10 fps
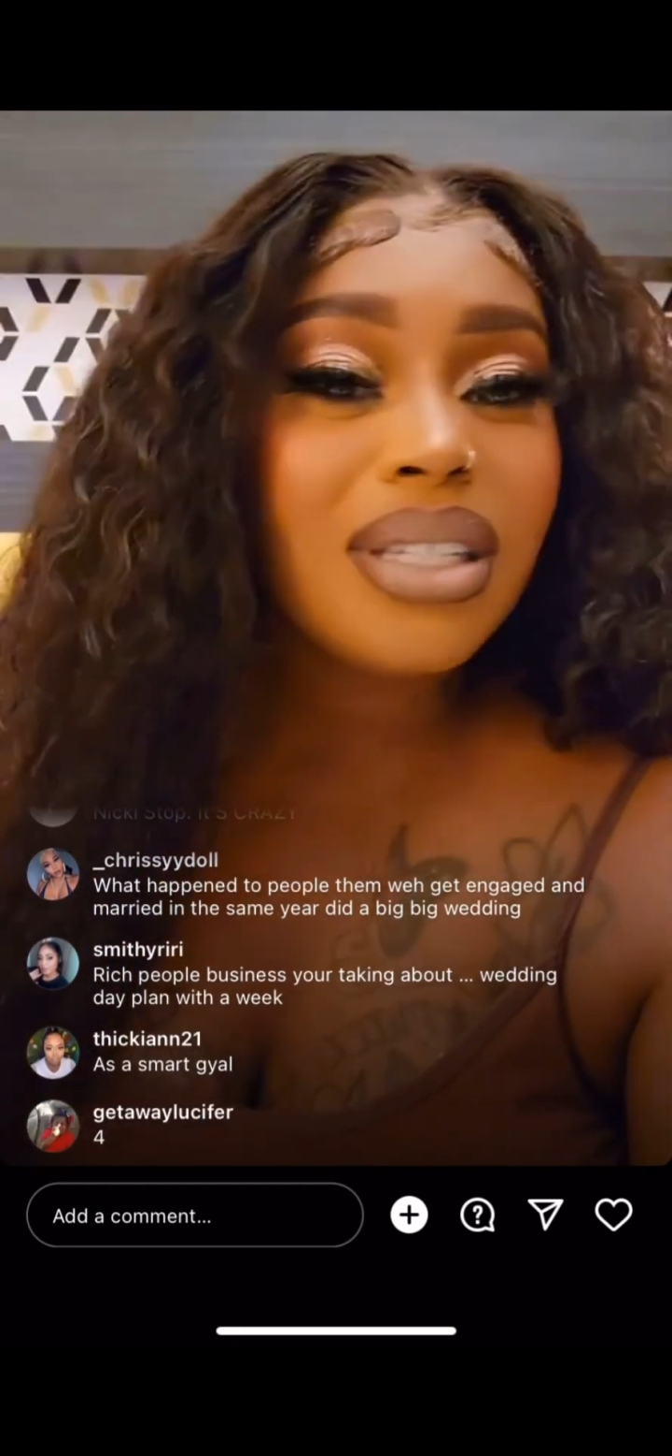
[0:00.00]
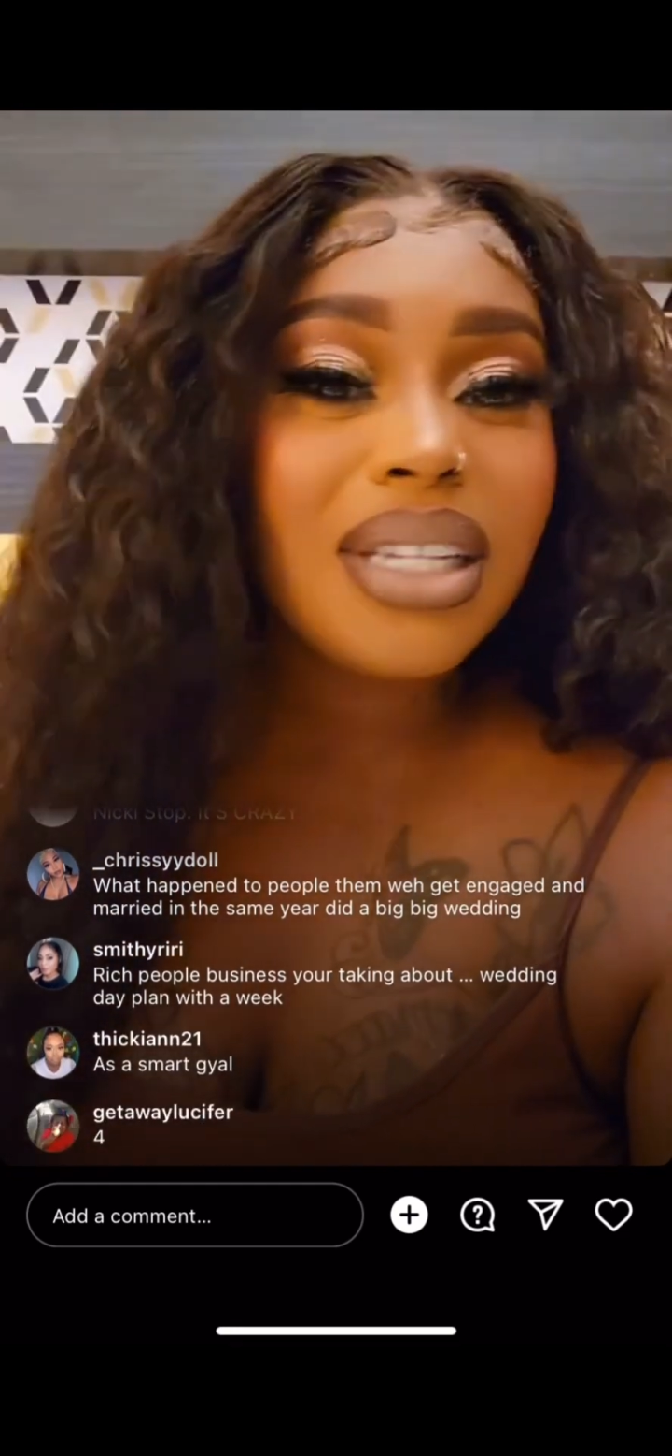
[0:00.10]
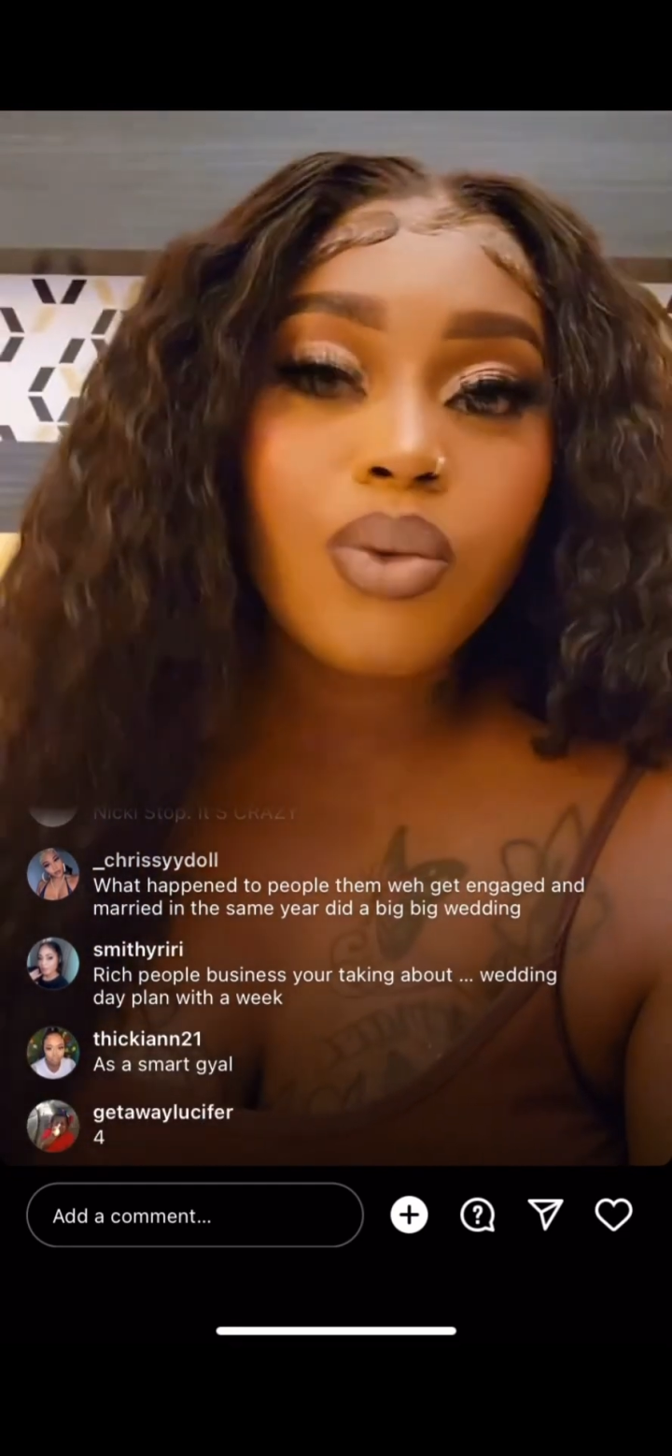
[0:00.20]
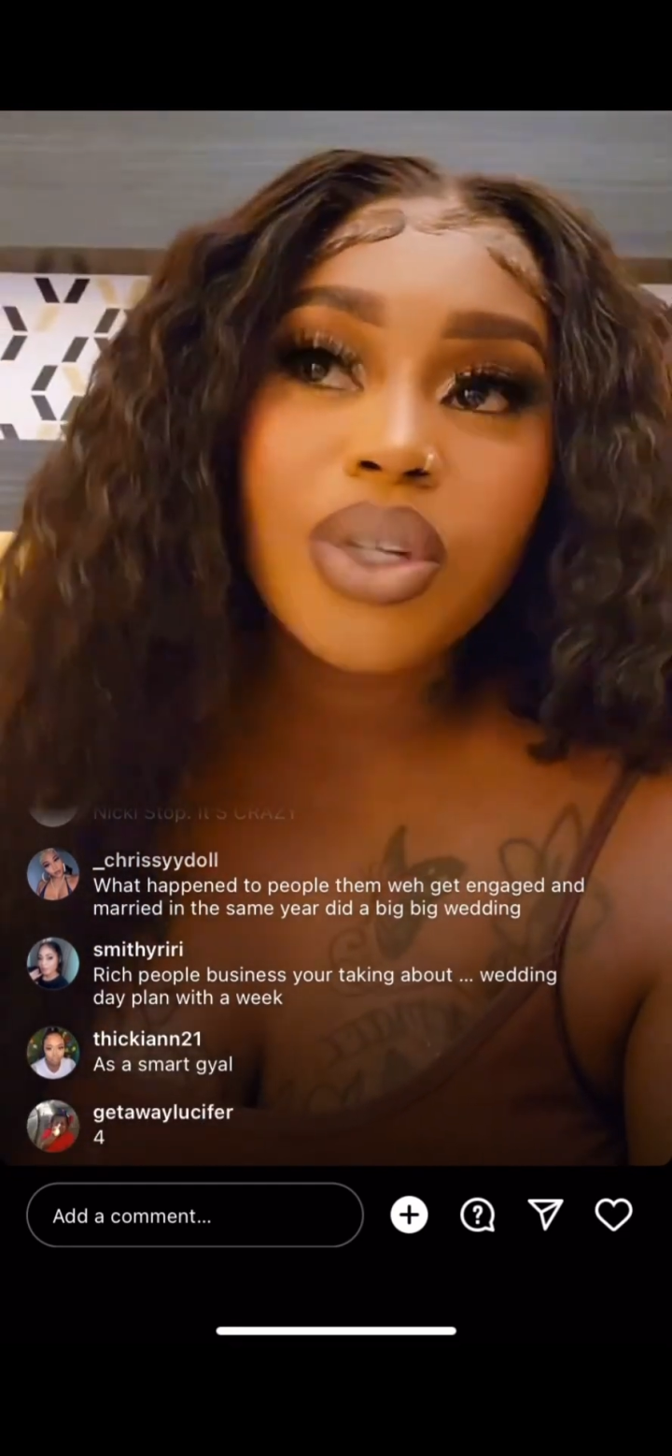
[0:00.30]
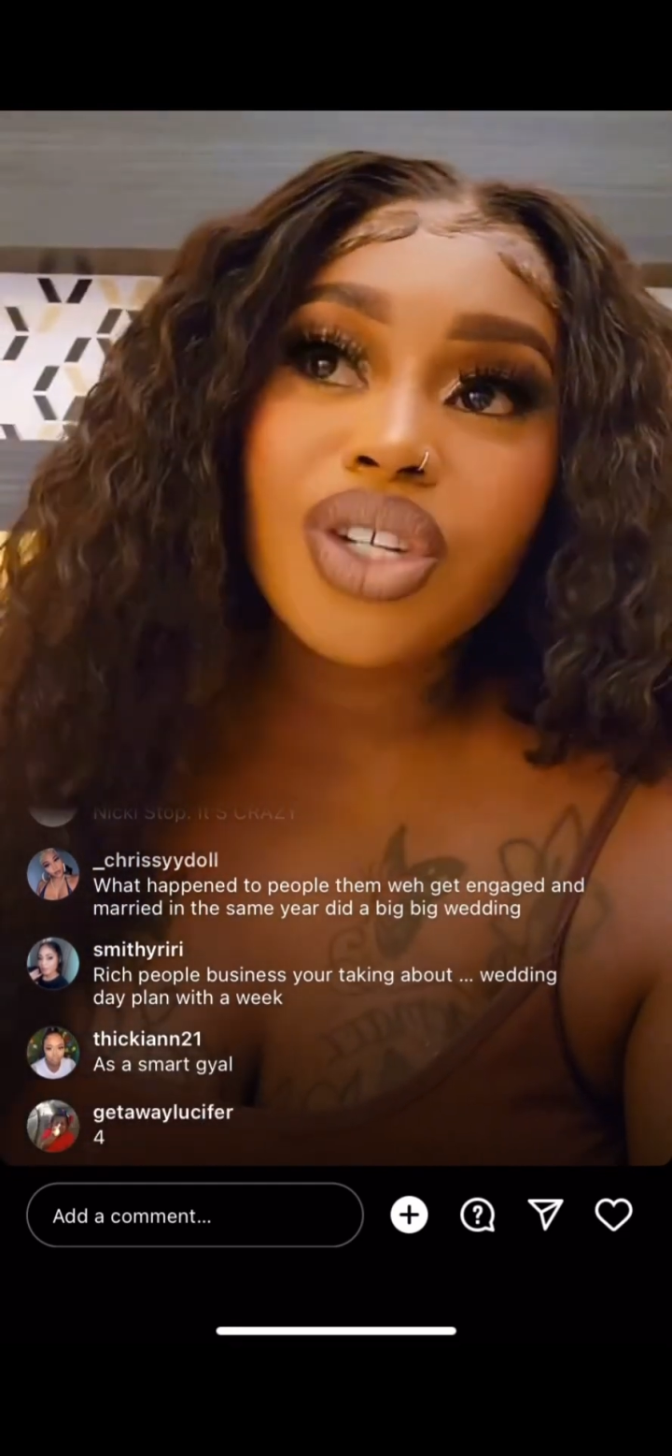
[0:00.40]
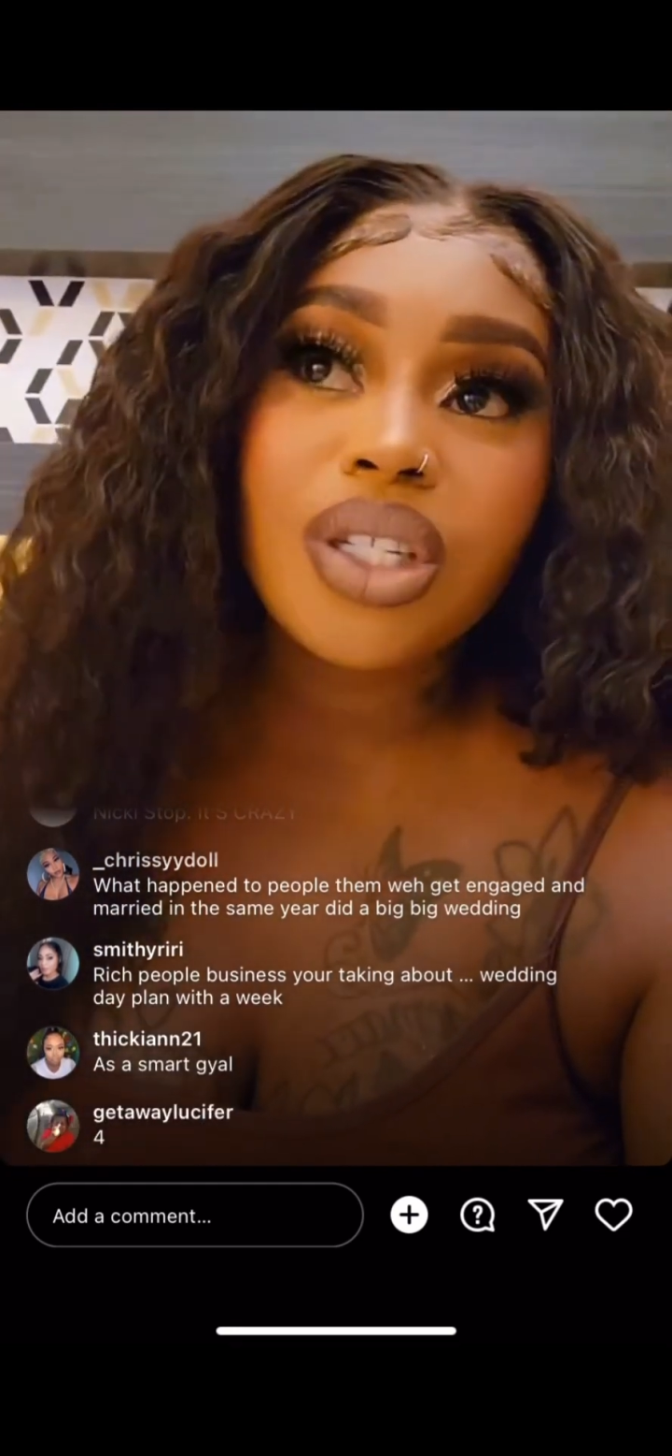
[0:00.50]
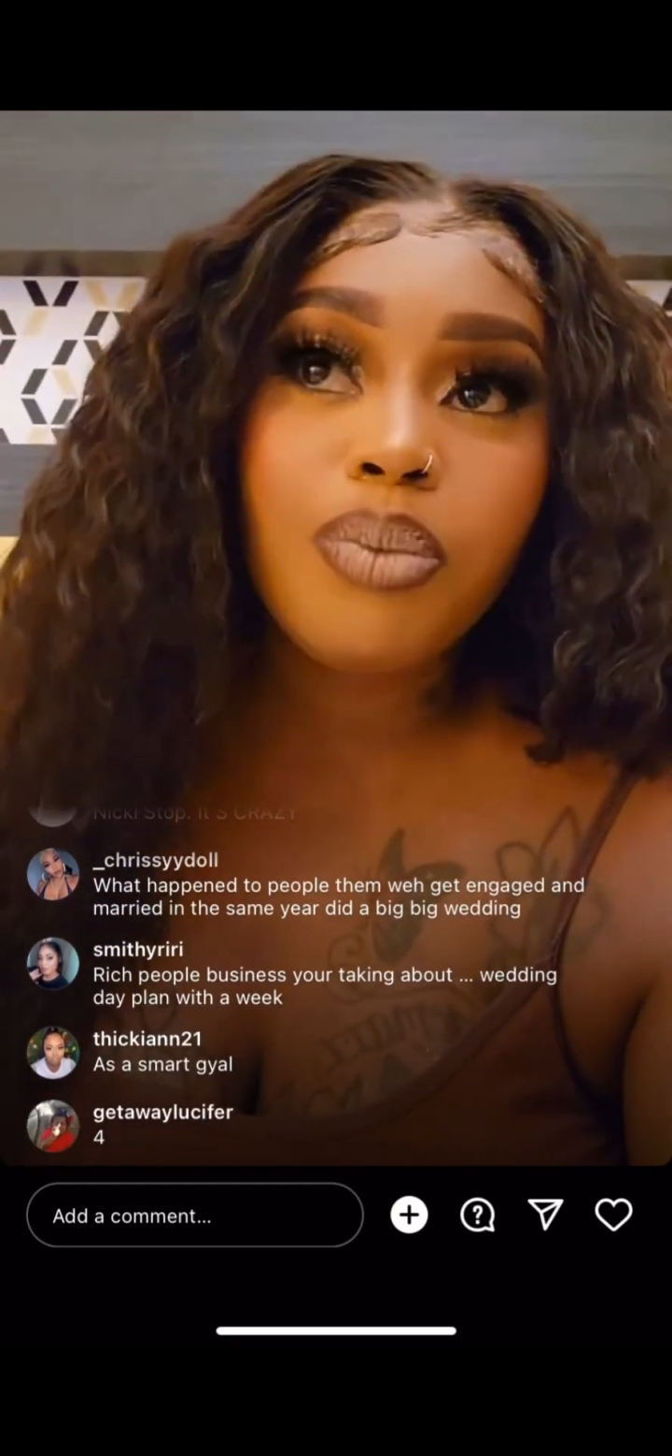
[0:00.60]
little thing was